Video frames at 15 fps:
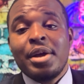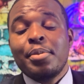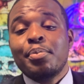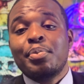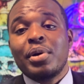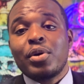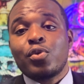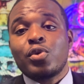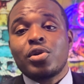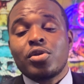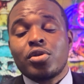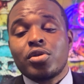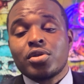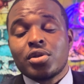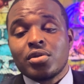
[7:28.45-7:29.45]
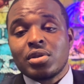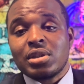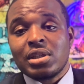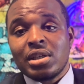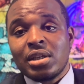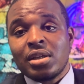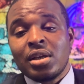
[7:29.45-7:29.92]
but we'll also
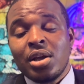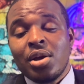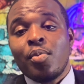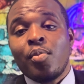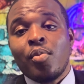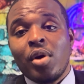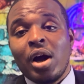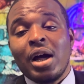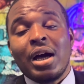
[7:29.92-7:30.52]
see a